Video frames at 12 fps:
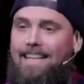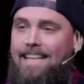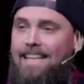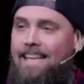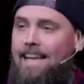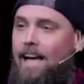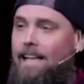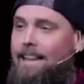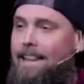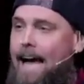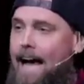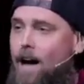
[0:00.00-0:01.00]
He
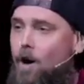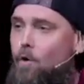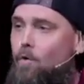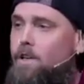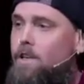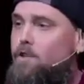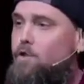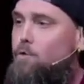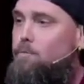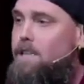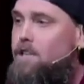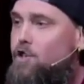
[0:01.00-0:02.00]
allowed
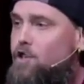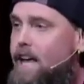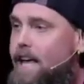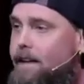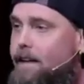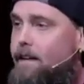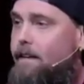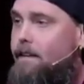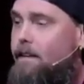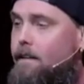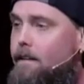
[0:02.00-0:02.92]
to be shed.